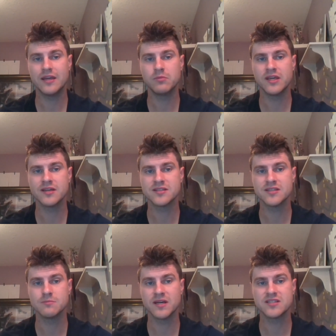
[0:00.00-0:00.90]
IBS
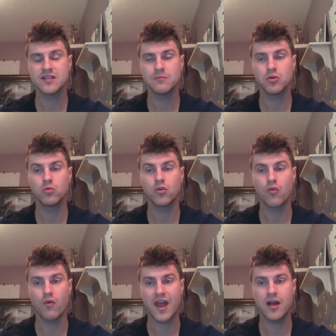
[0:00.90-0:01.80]
is my stomach would
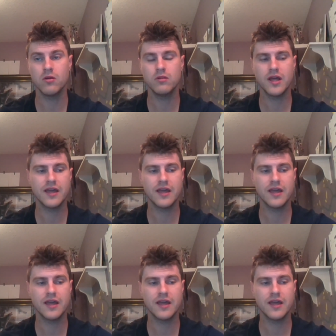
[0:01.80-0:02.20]
growl,